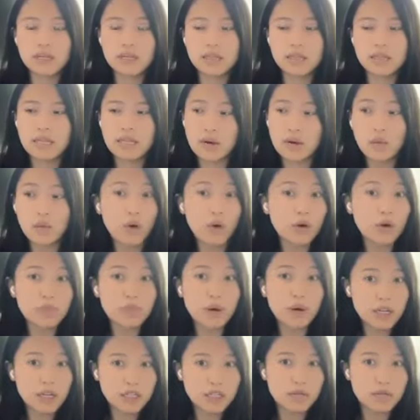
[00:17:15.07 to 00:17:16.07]
and that will
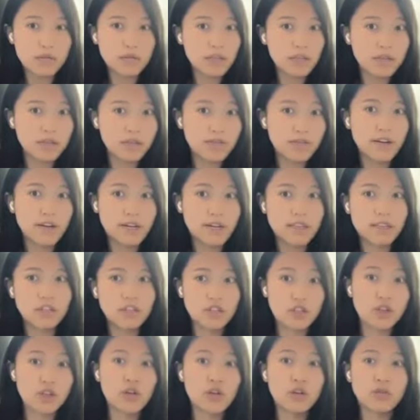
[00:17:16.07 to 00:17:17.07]
possibly affect
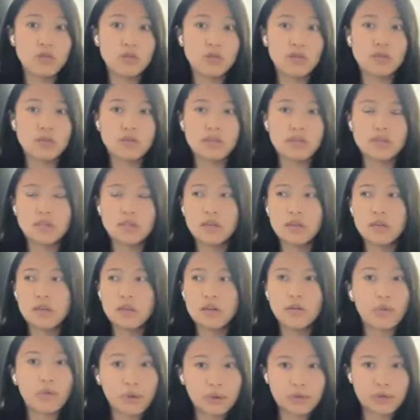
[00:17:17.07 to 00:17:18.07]
the children's
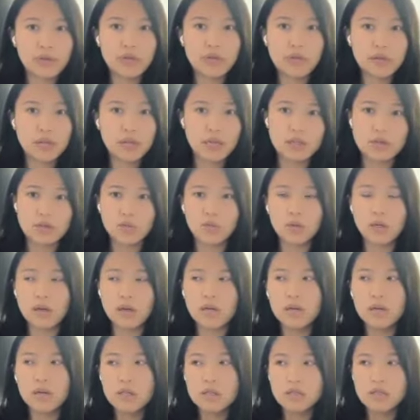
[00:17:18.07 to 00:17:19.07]
growth as
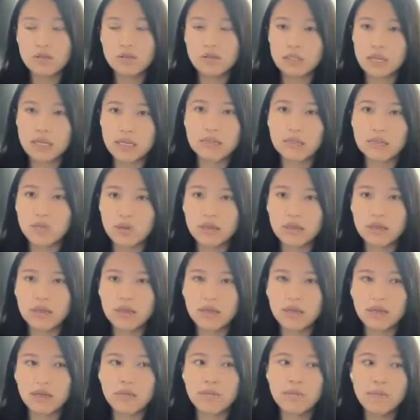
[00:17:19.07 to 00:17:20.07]
well. So that's one
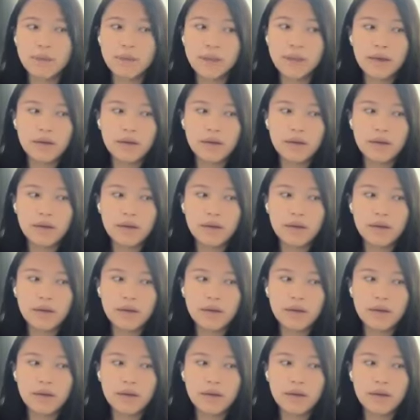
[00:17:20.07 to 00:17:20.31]
thing.